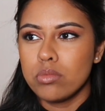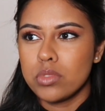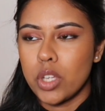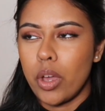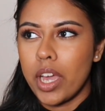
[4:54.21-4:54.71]

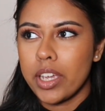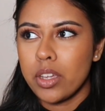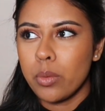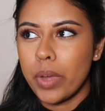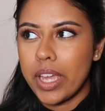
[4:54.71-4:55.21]
so I
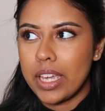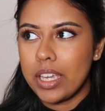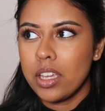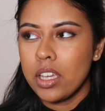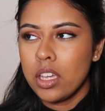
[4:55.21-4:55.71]
can
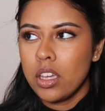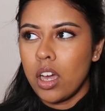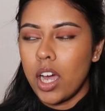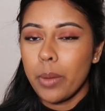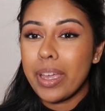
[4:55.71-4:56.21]
weigh
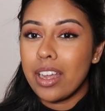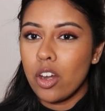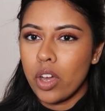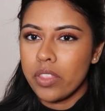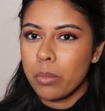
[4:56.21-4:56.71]
I weigh a
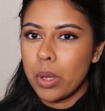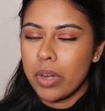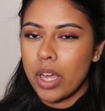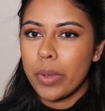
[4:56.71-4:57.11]
lot at the moment.